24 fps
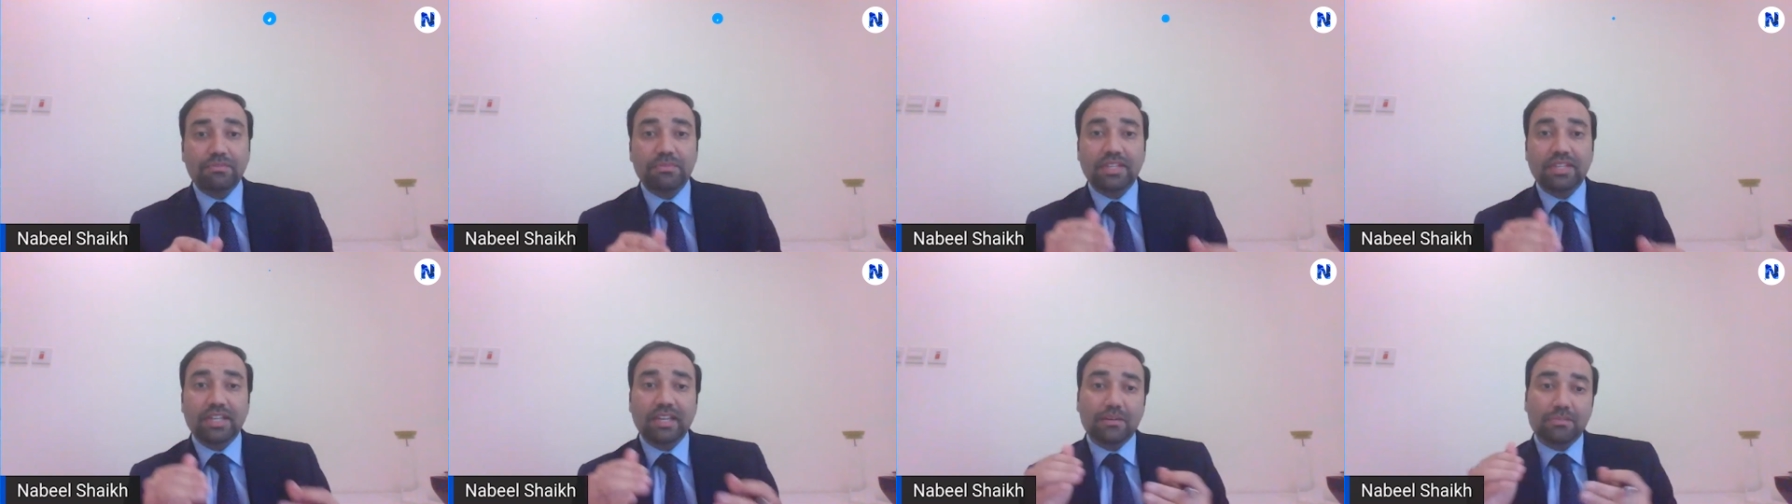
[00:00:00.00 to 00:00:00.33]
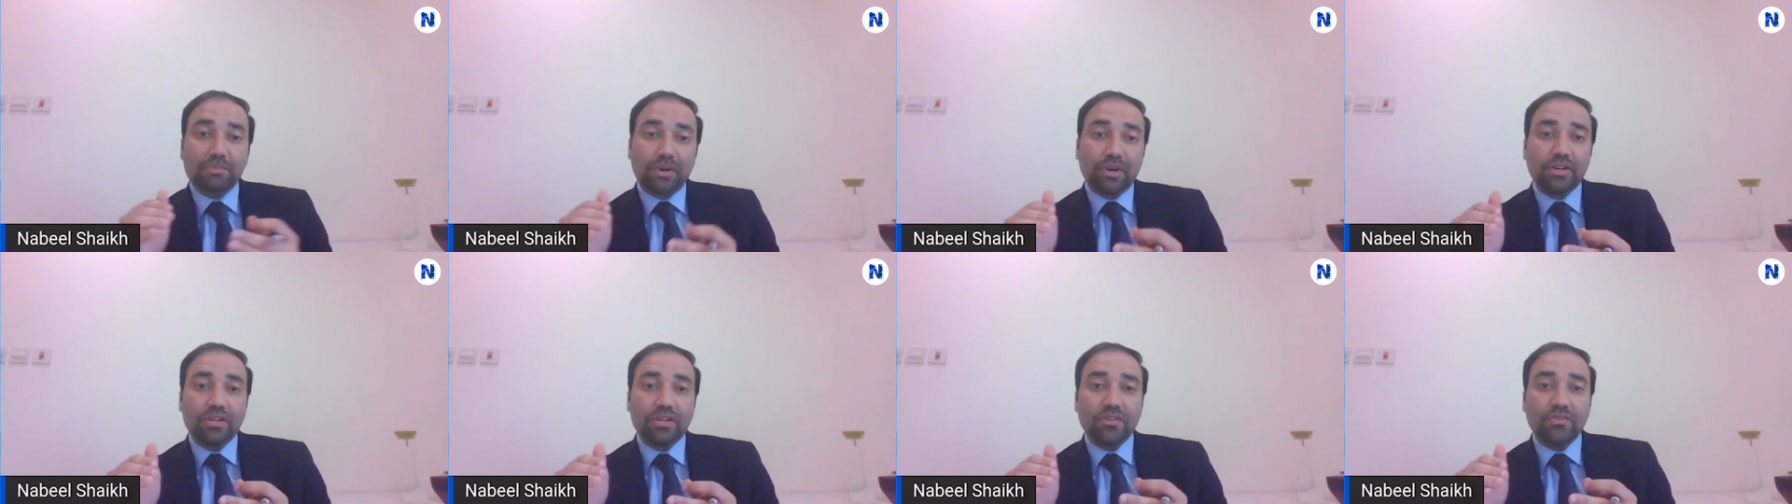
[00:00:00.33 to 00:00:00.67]
From
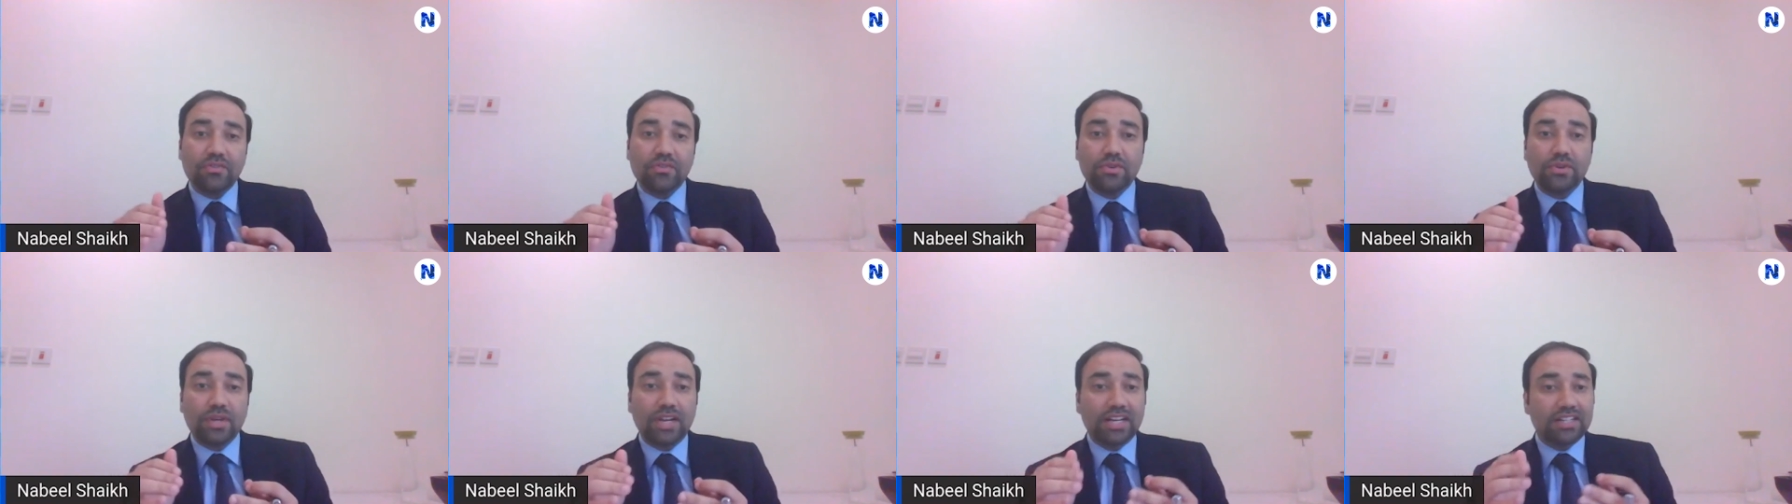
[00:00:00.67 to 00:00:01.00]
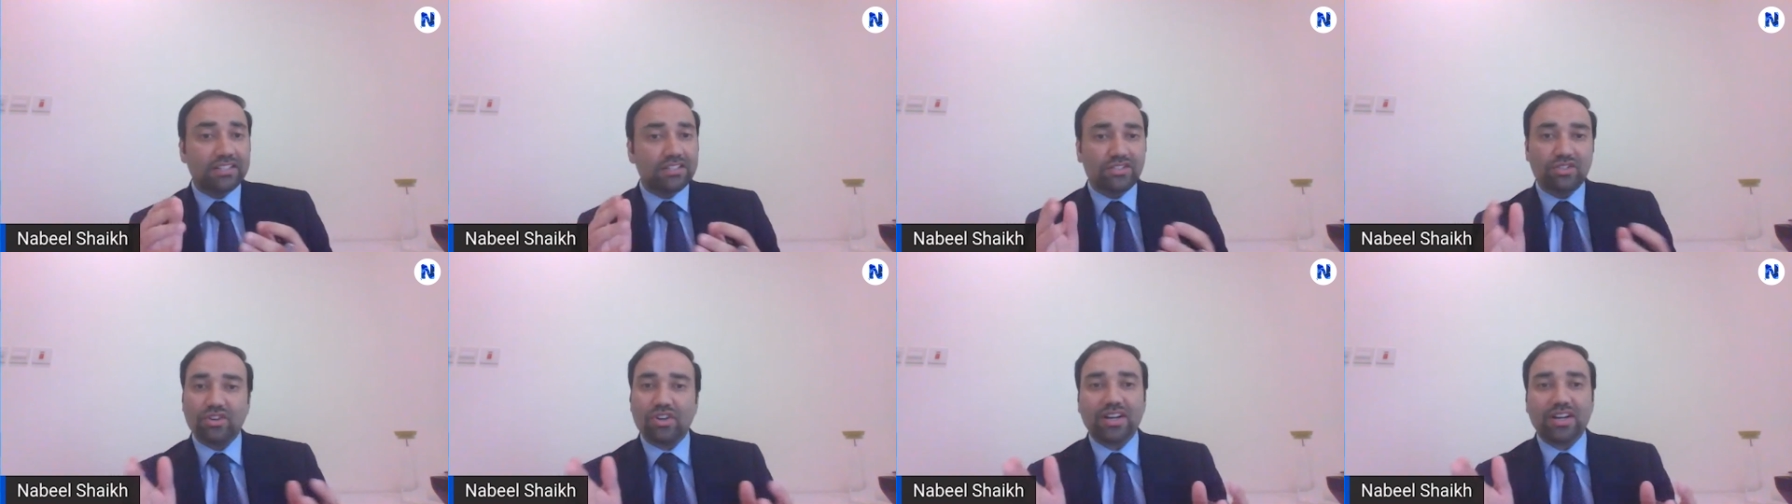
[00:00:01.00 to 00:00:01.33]
their point of view,
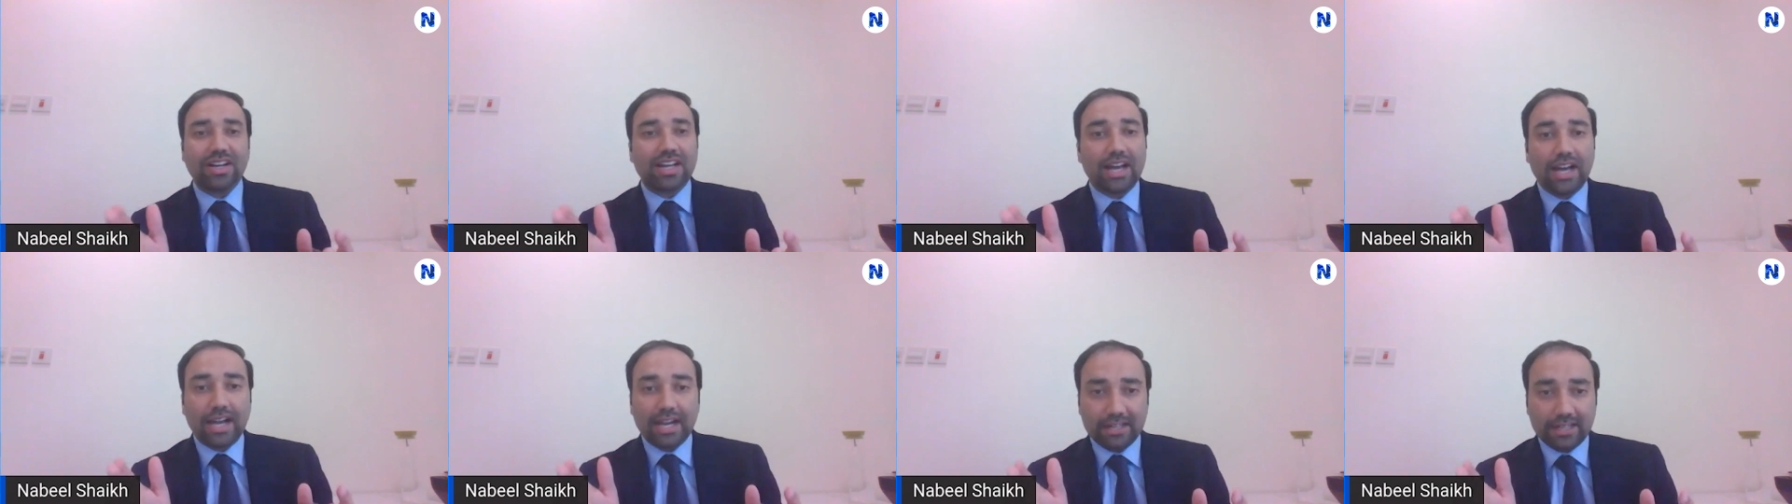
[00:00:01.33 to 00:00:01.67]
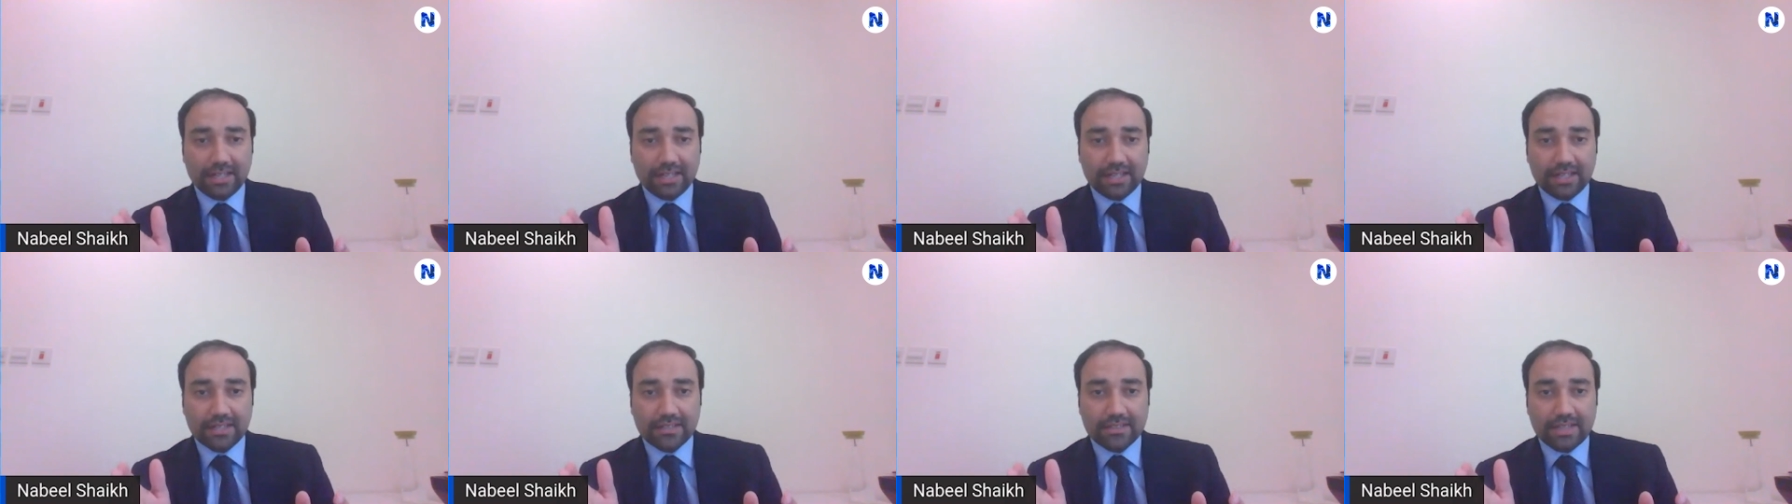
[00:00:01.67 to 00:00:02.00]
it's not a high
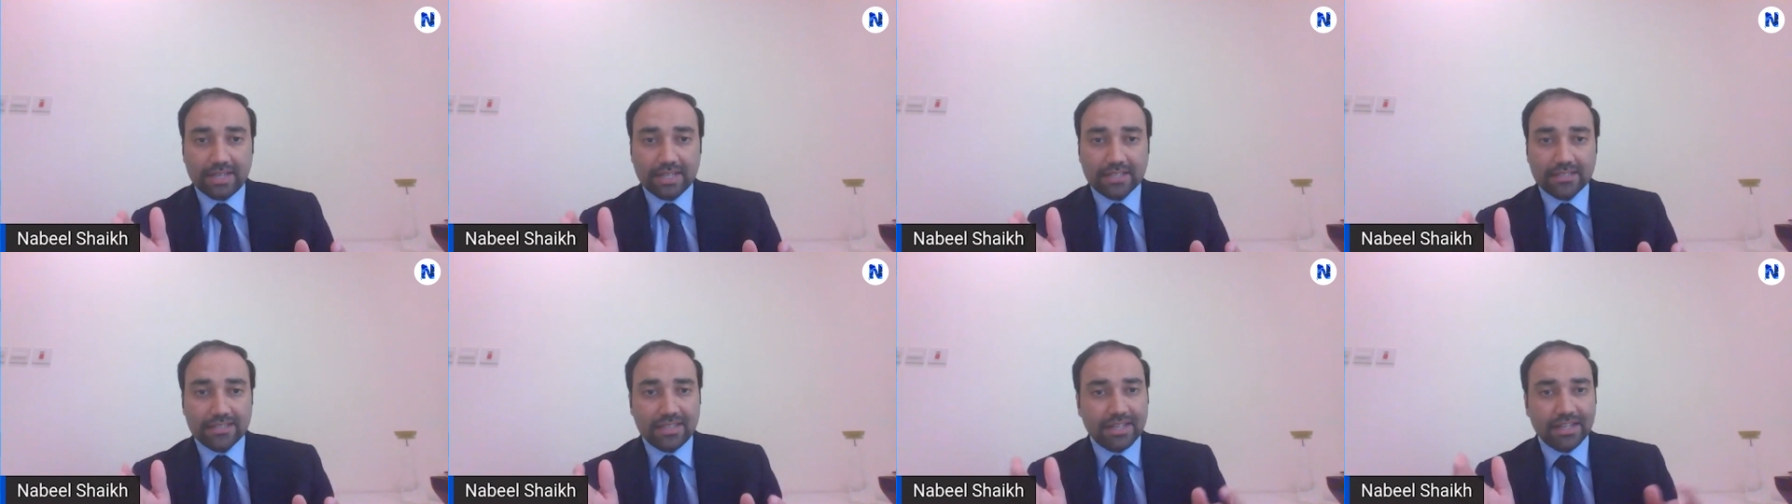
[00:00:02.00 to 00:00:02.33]
ticket size.